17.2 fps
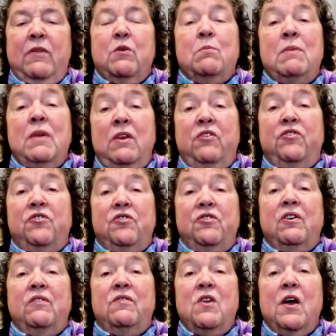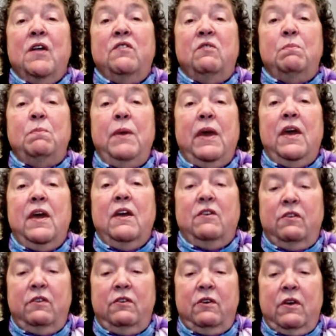other ministers of not
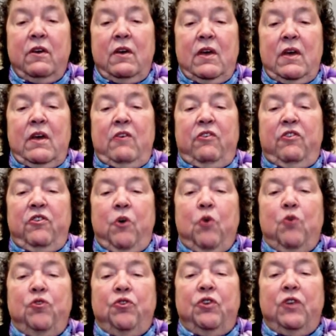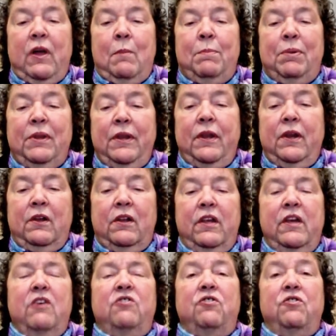speaking to the social and
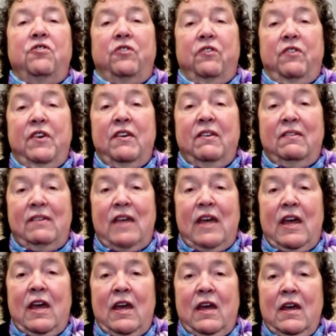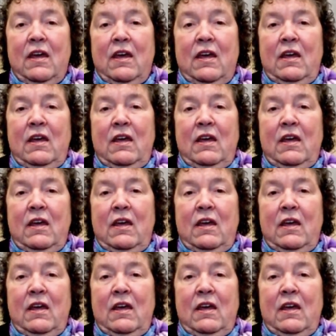political issues of his day.